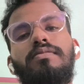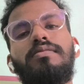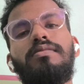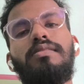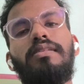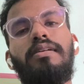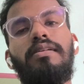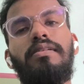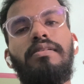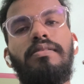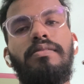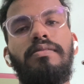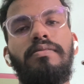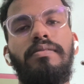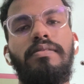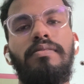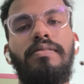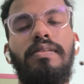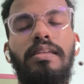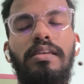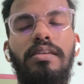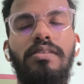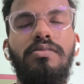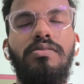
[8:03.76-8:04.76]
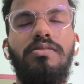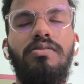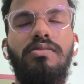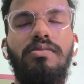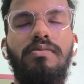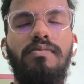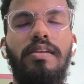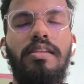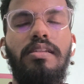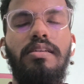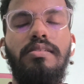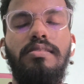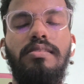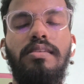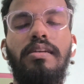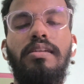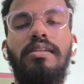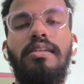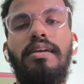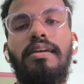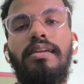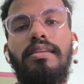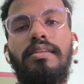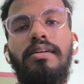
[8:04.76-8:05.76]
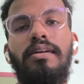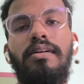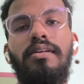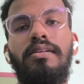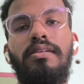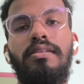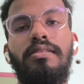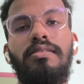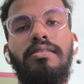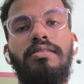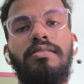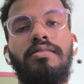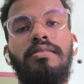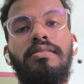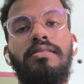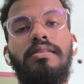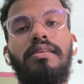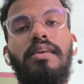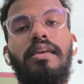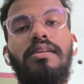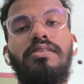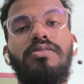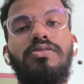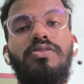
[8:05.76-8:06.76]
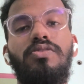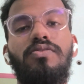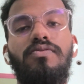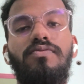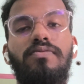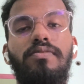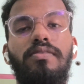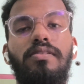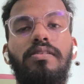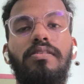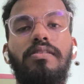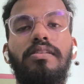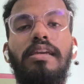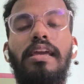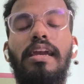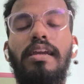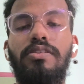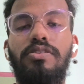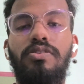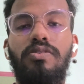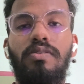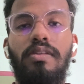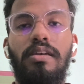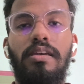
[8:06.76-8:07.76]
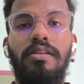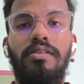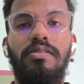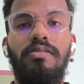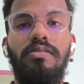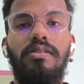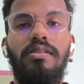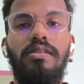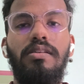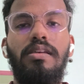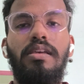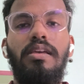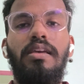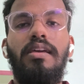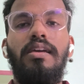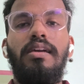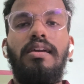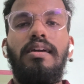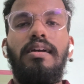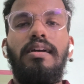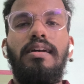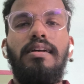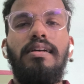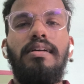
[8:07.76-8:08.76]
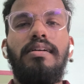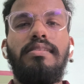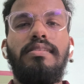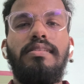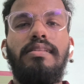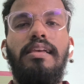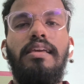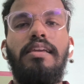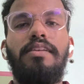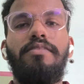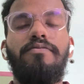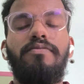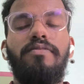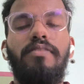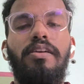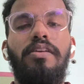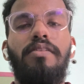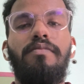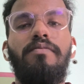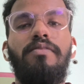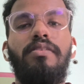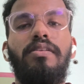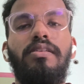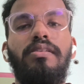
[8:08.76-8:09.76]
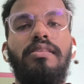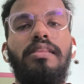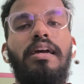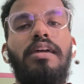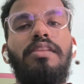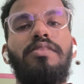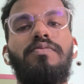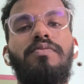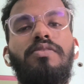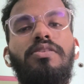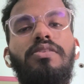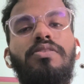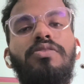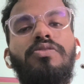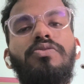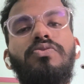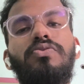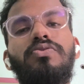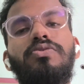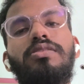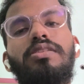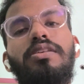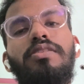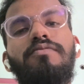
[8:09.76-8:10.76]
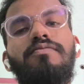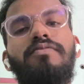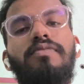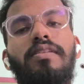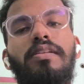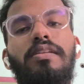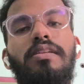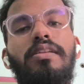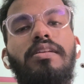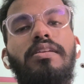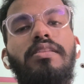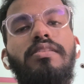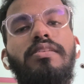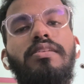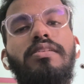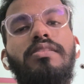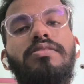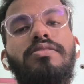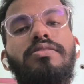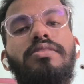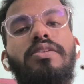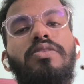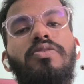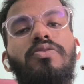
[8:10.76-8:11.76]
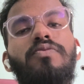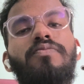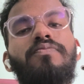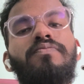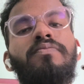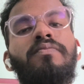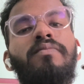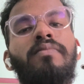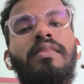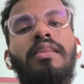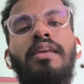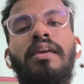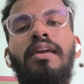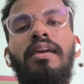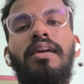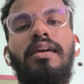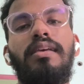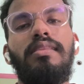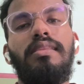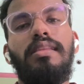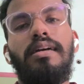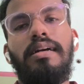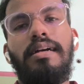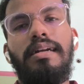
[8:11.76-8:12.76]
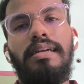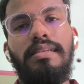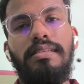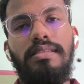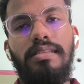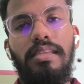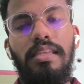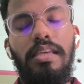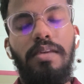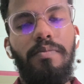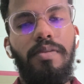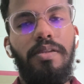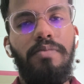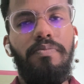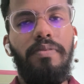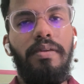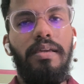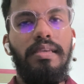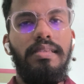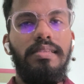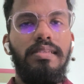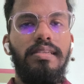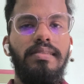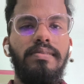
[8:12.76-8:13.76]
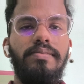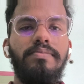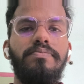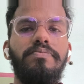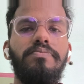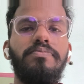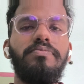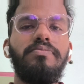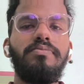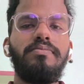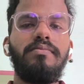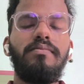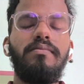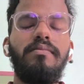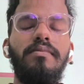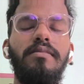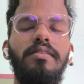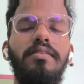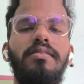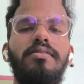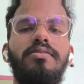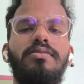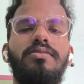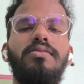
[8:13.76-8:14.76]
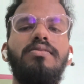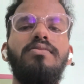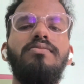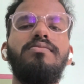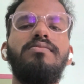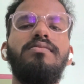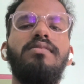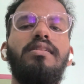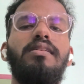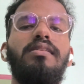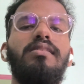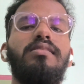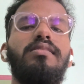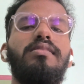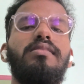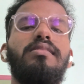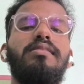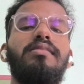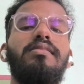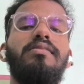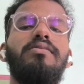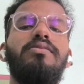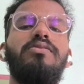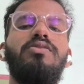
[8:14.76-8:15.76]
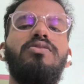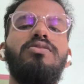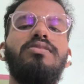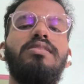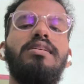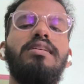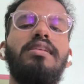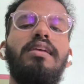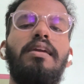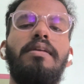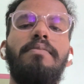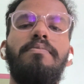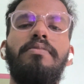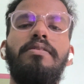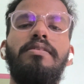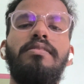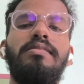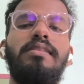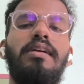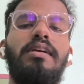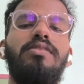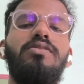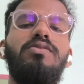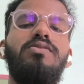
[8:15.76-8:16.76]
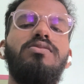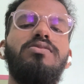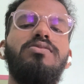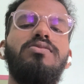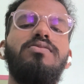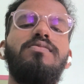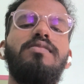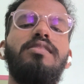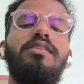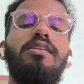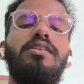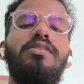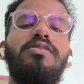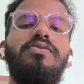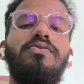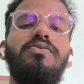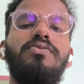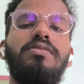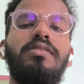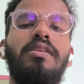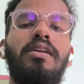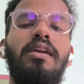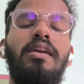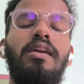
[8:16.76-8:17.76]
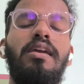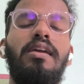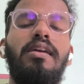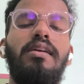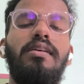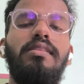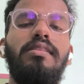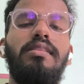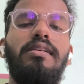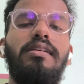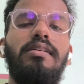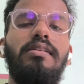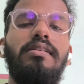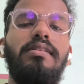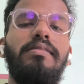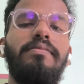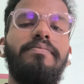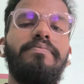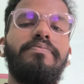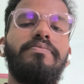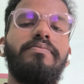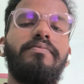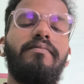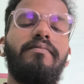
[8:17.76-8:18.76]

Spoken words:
The when I say data, it is in case of React or Angular, like framework that we used in front end instead of the HTML pages. So those are APIs, and also we can use the